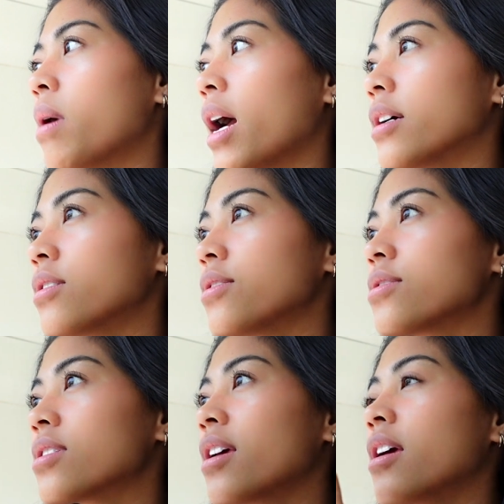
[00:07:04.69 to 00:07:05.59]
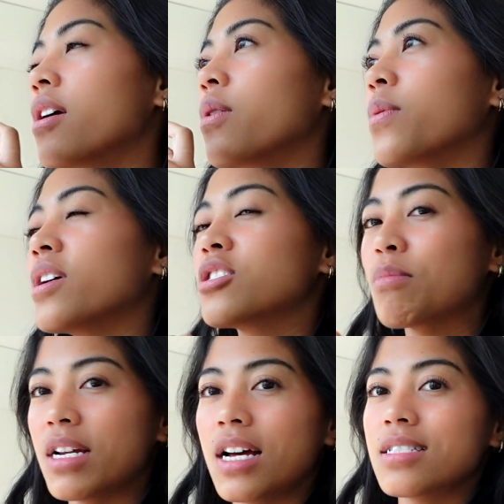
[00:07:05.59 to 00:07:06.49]
miles, which
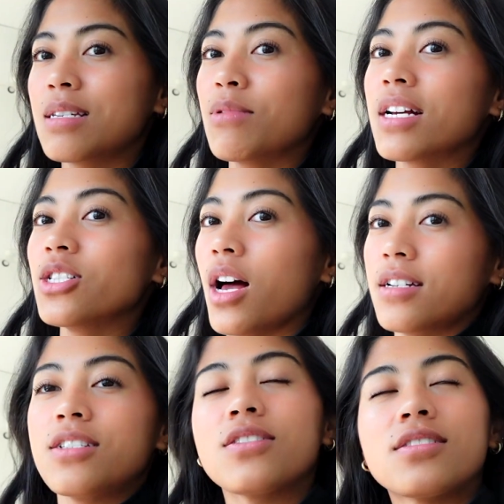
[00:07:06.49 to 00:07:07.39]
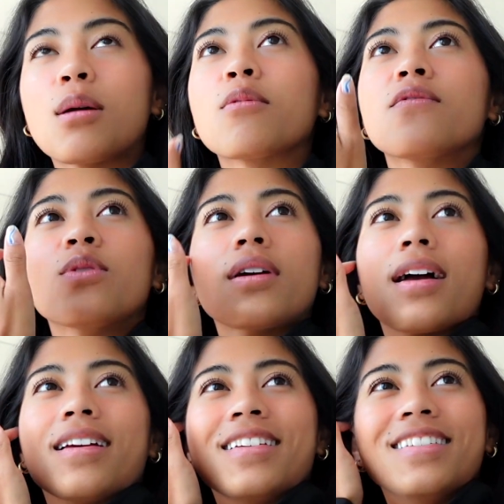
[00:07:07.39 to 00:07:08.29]
might not seem like a lot to some of you
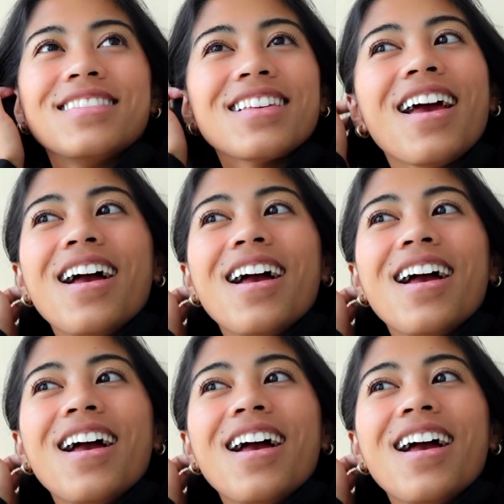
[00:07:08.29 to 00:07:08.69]
guys,